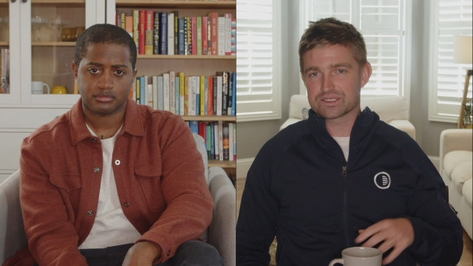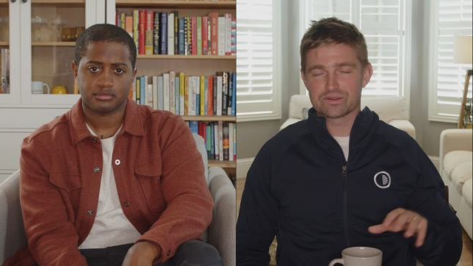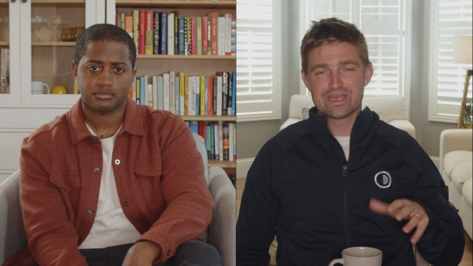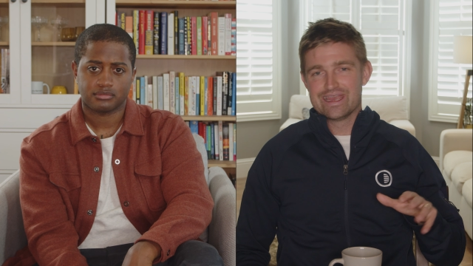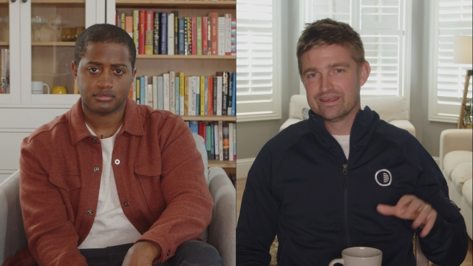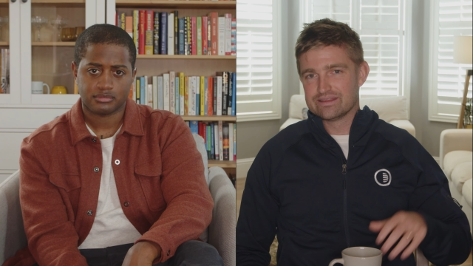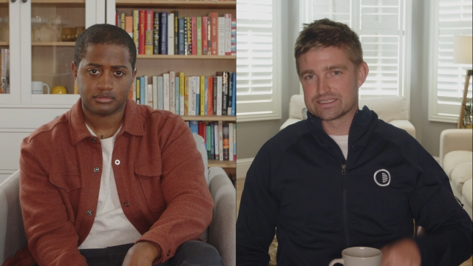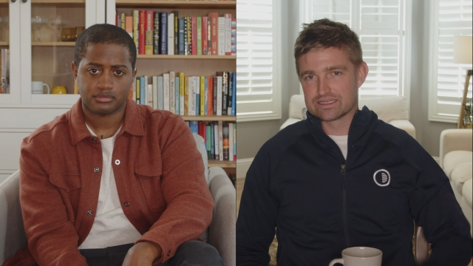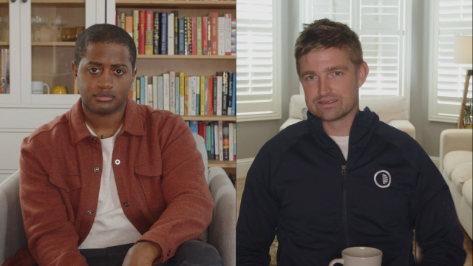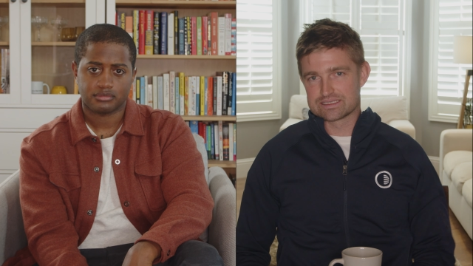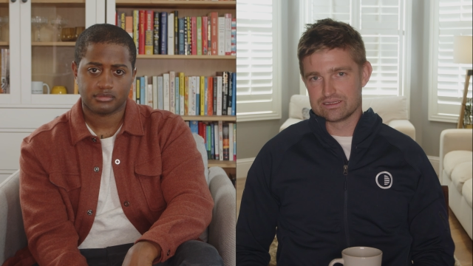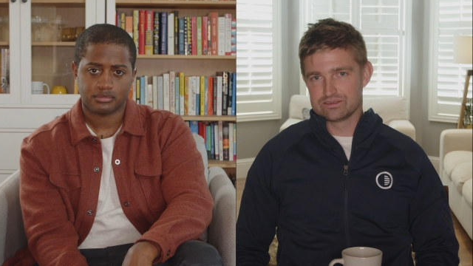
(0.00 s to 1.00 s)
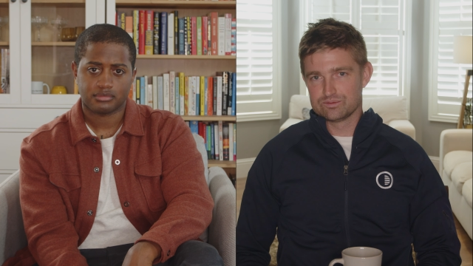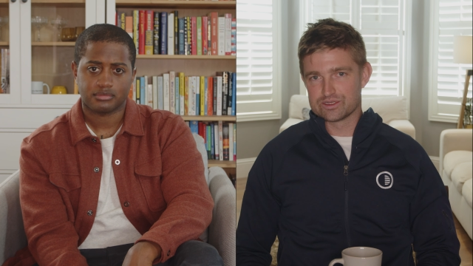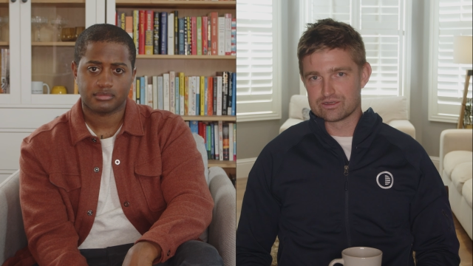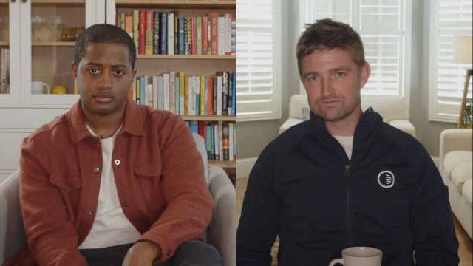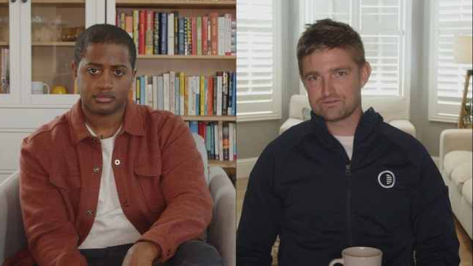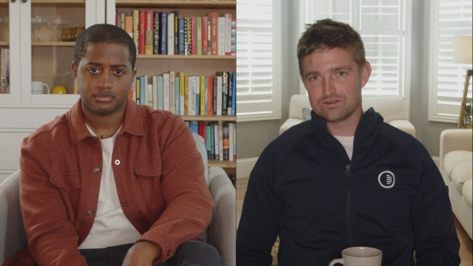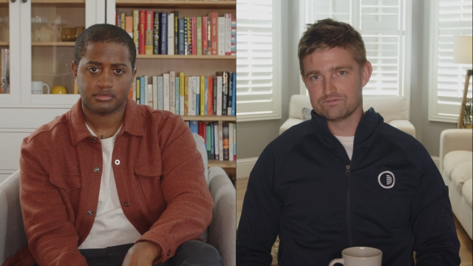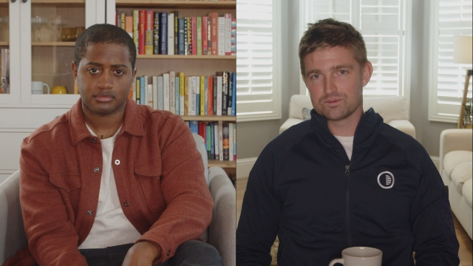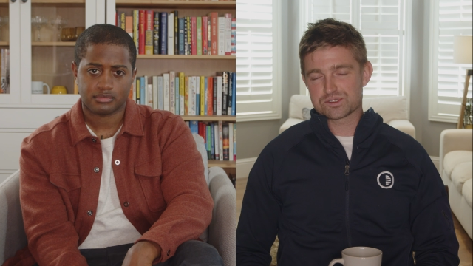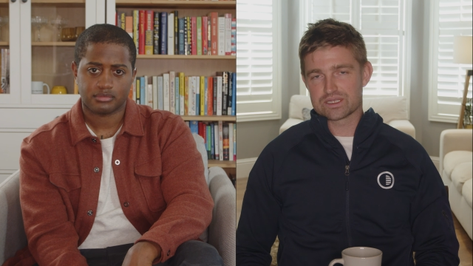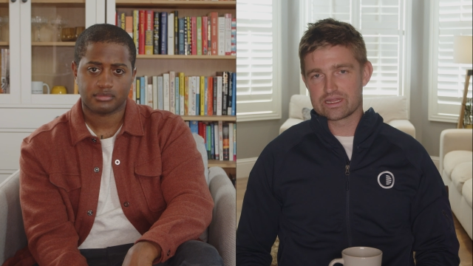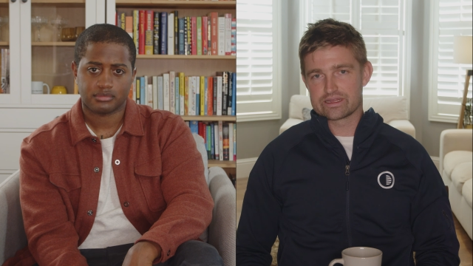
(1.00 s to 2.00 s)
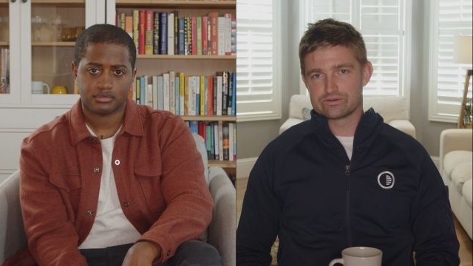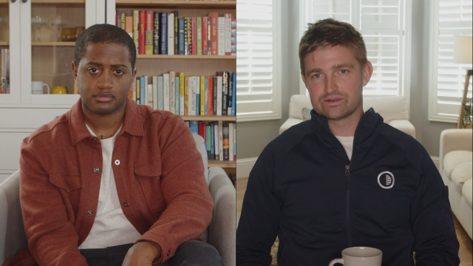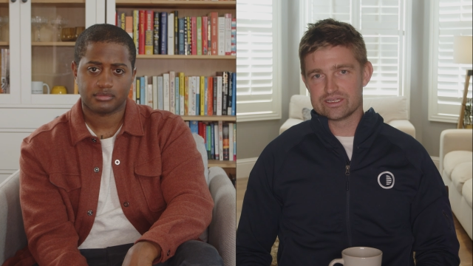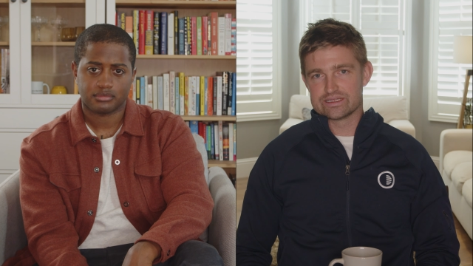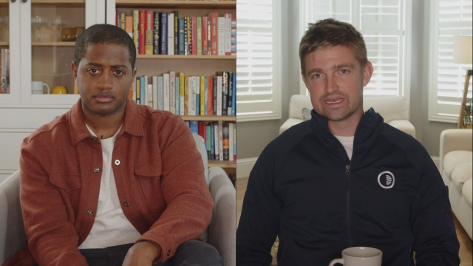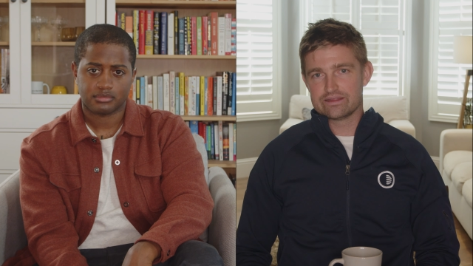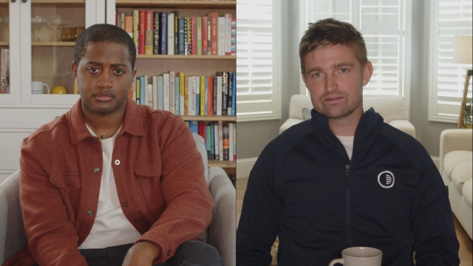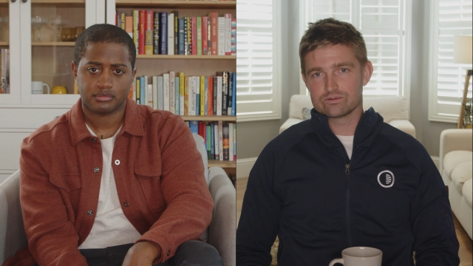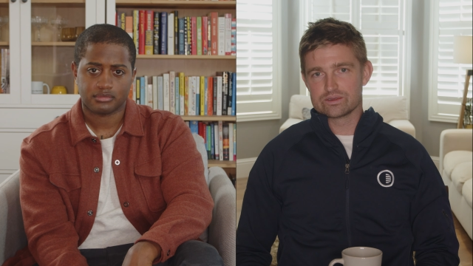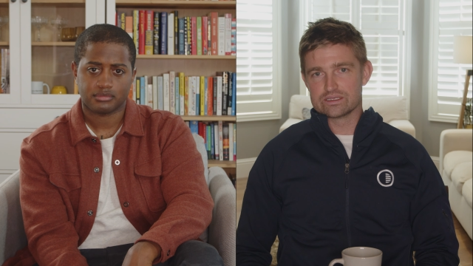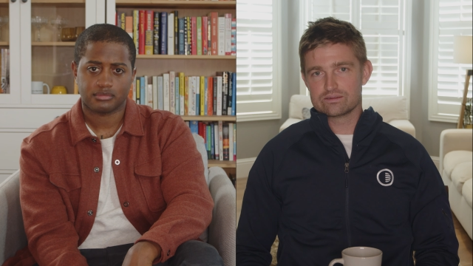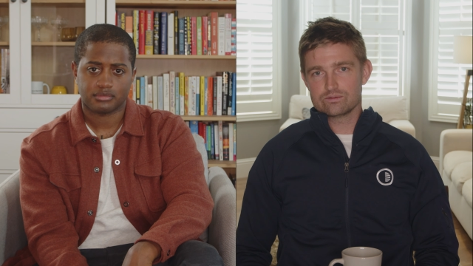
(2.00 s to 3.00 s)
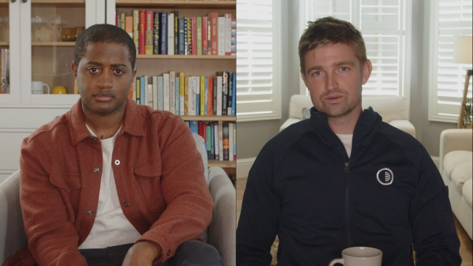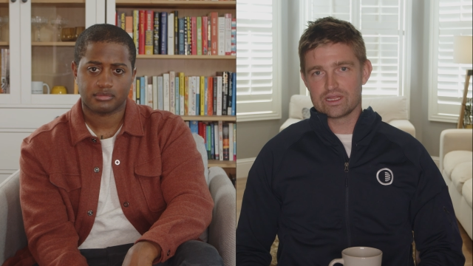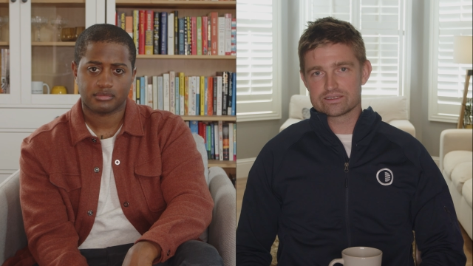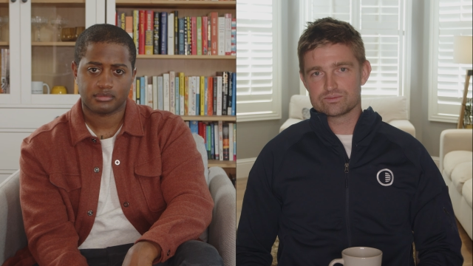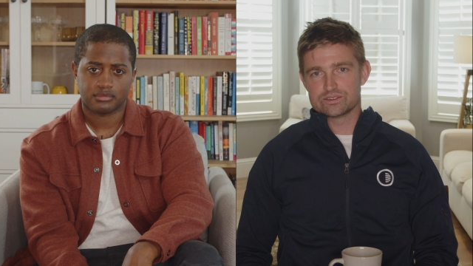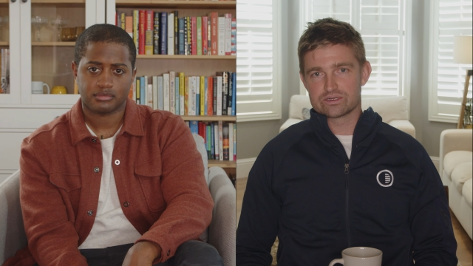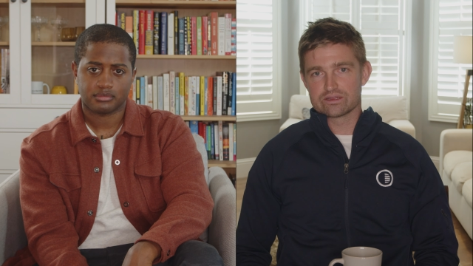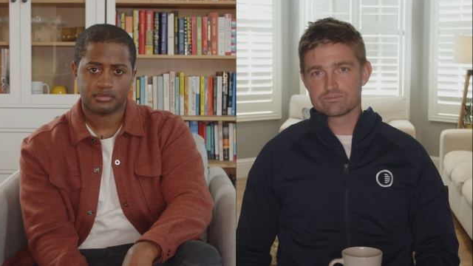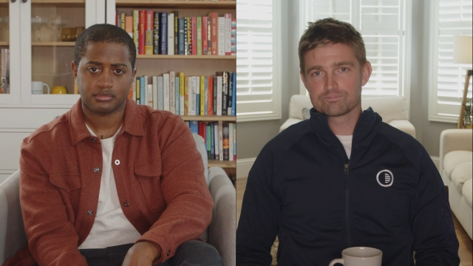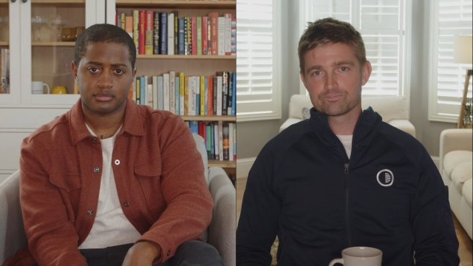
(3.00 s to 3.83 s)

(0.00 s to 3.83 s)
Speaker 1: So there's there's a little bit of, of optionality around that that we we like to build in.